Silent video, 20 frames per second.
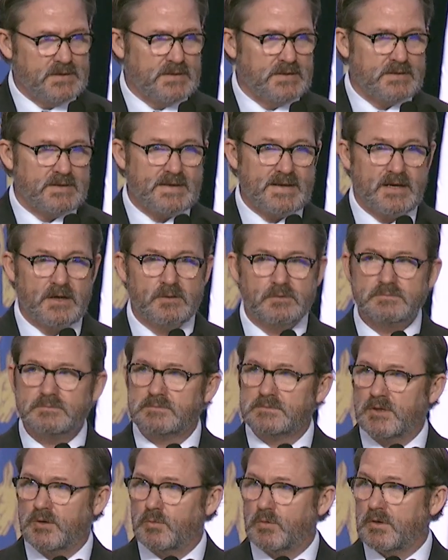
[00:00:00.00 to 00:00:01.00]
Now,
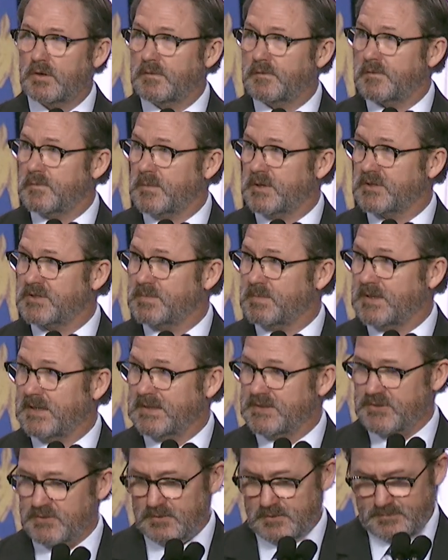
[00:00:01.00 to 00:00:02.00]
a word from our
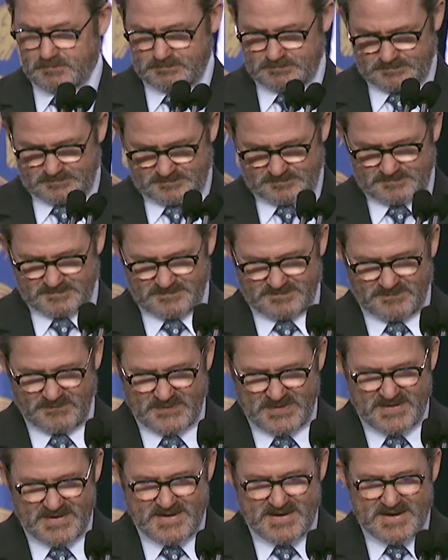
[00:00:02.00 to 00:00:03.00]
sponsor.
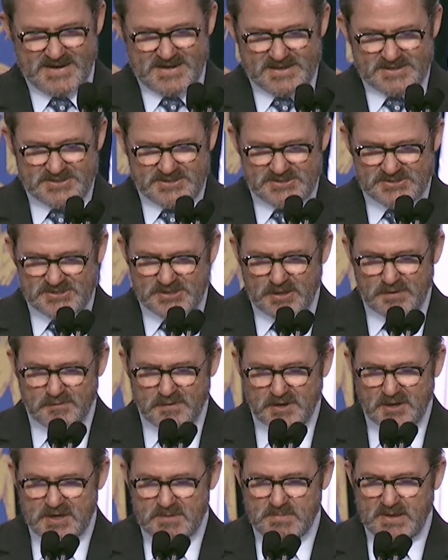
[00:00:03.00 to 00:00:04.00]
Since our
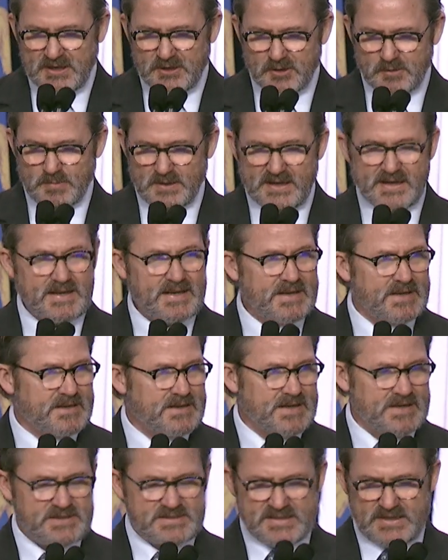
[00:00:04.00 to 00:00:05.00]
very meager beginning in
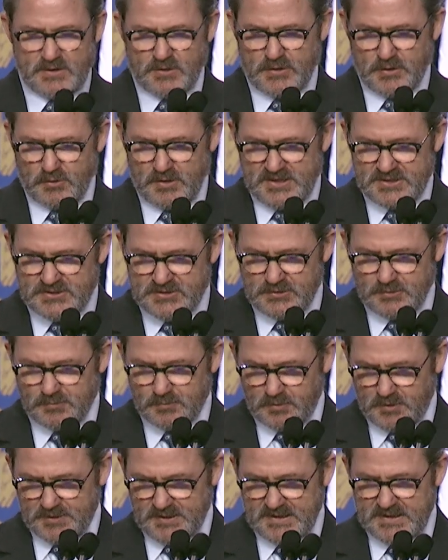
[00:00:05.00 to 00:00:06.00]

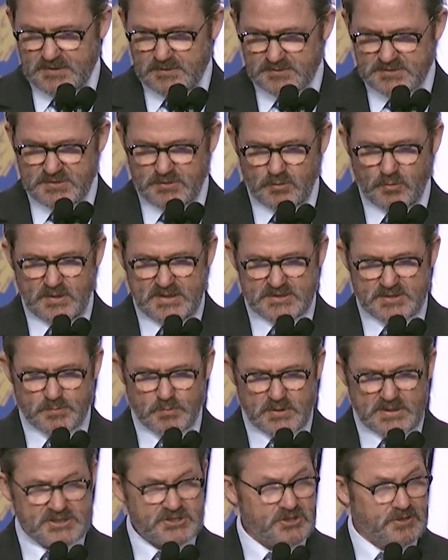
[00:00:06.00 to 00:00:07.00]
1932 on the heels of the Great
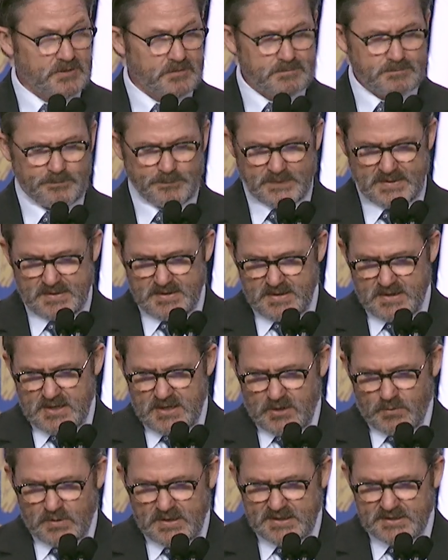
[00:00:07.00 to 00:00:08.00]
Depression,
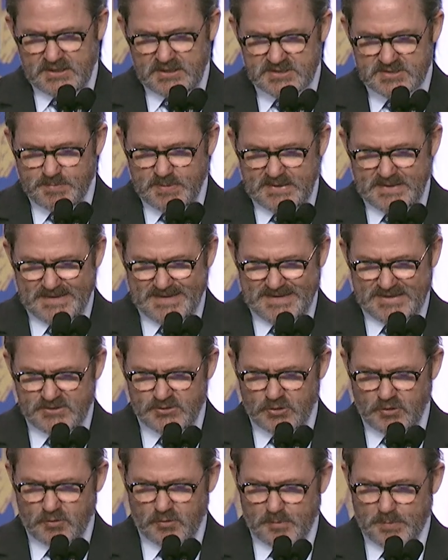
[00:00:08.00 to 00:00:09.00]
Rocky has been an
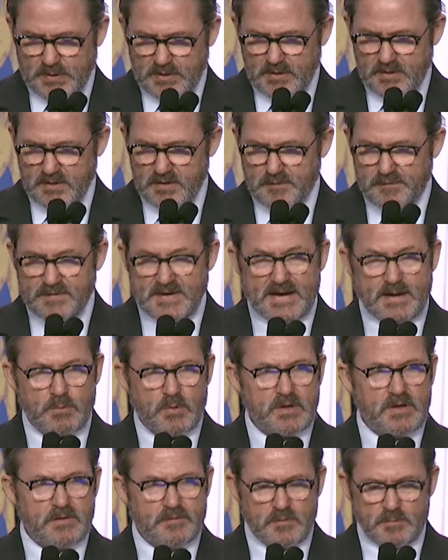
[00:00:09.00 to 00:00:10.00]
integral part of the
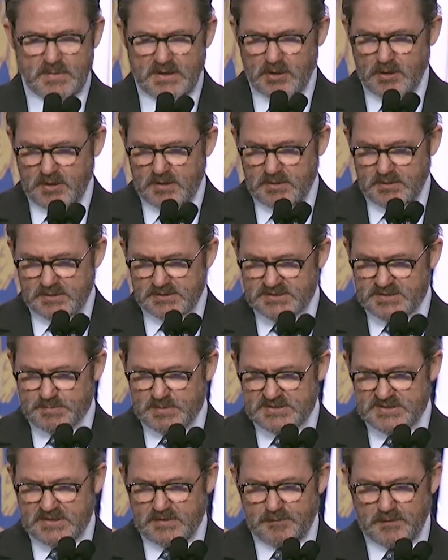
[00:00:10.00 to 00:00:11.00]
fabric of America,
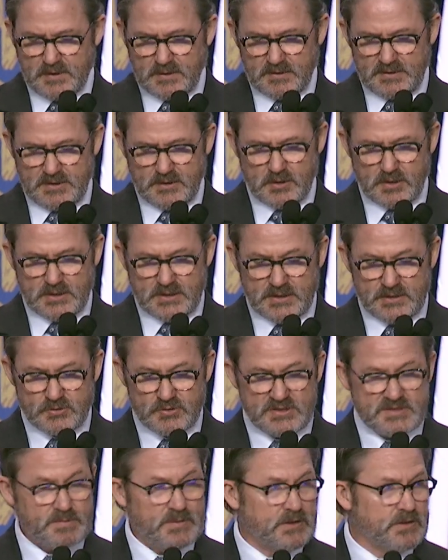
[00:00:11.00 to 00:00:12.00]
specifically in our
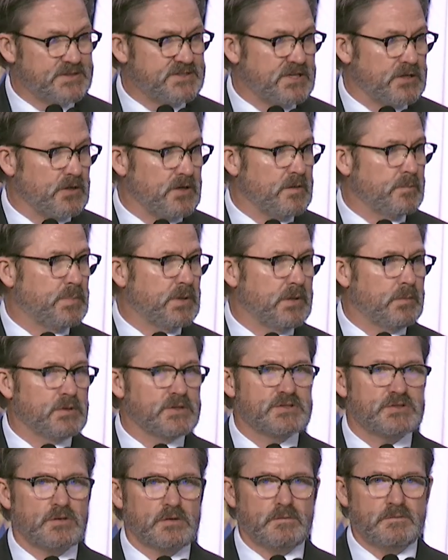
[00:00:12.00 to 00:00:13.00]
country's military and public
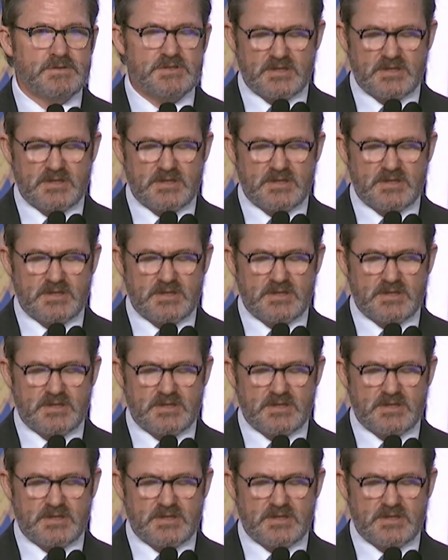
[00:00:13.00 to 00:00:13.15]
service